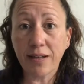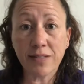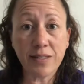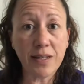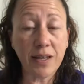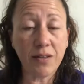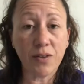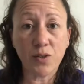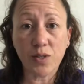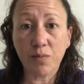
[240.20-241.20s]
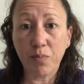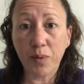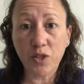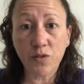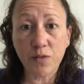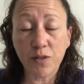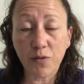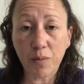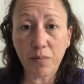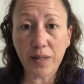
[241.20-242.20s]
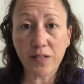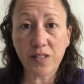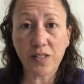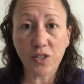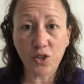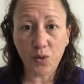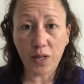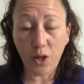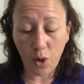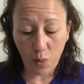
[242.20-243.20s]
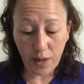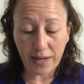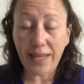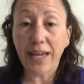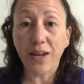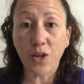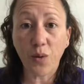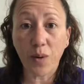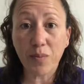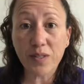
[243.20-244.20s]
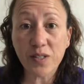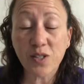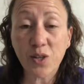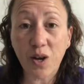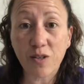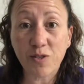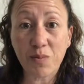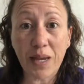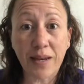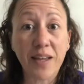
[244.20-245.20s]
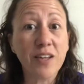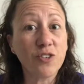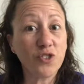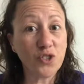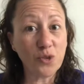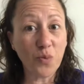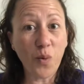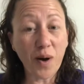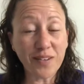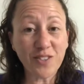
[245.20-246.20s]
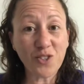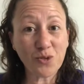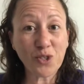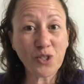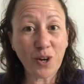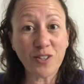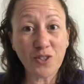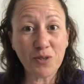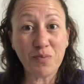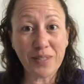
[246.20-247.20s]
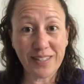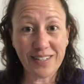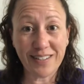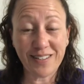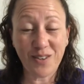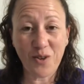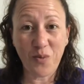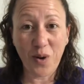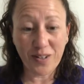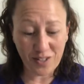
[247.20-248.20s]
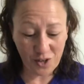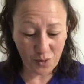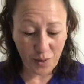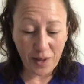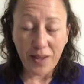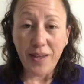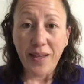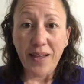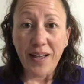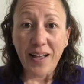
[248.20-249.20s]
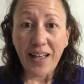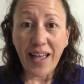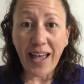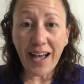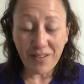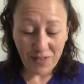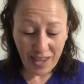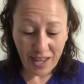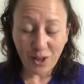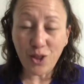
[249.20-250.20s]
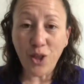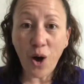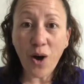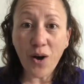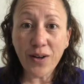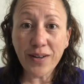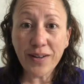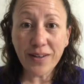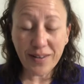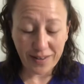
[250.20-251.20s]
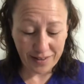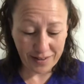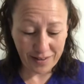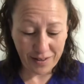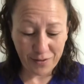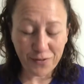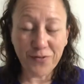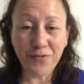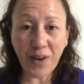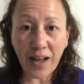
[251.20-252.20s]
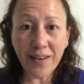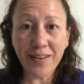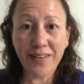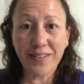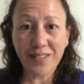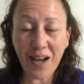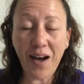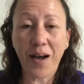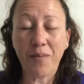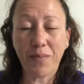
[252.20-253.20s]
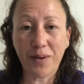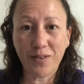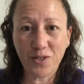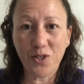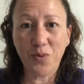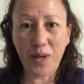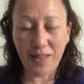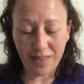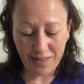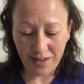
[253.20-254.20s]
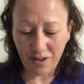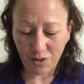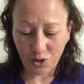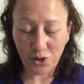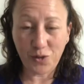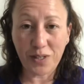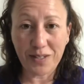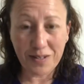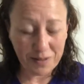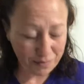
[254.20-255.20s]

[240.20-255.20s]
Etsy. There's a bunch of different places that you can go and get your business cards made. You want to start your business and you want to have a long, fun time doing Color Street.